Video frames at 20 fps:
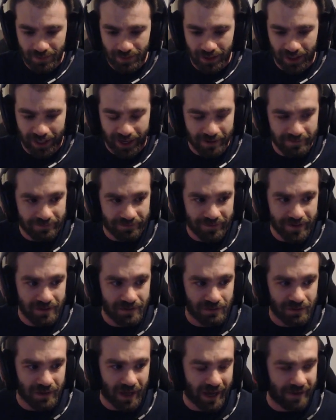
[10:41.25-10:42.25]
Like I
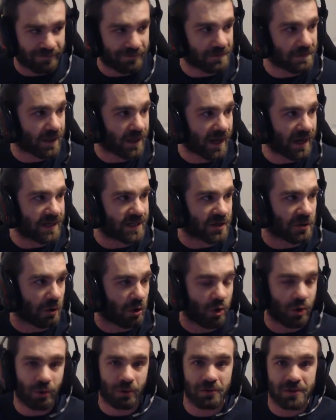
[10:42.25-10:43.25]
feel like I did a
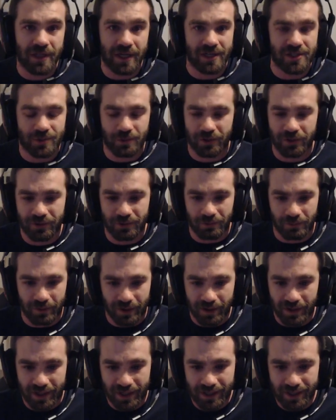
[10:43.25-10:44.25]
whole day's worth of
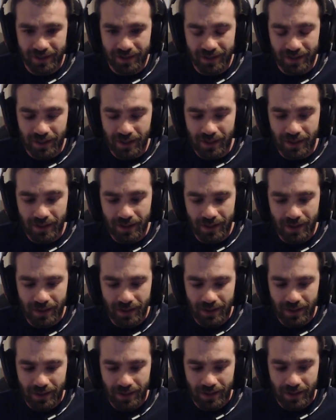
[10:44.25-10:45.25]
work
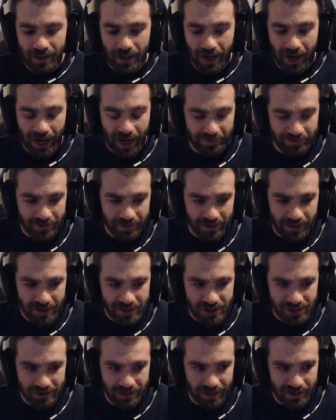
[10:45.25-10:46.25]
after I
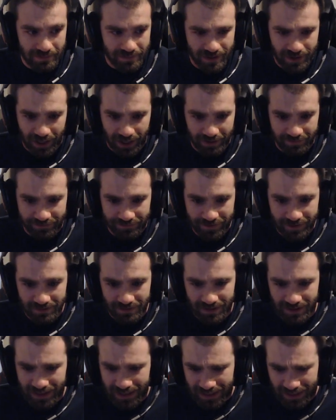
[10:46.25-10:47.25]
streamed. I
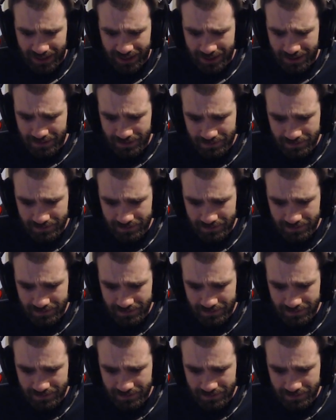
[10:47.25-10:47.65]
feel like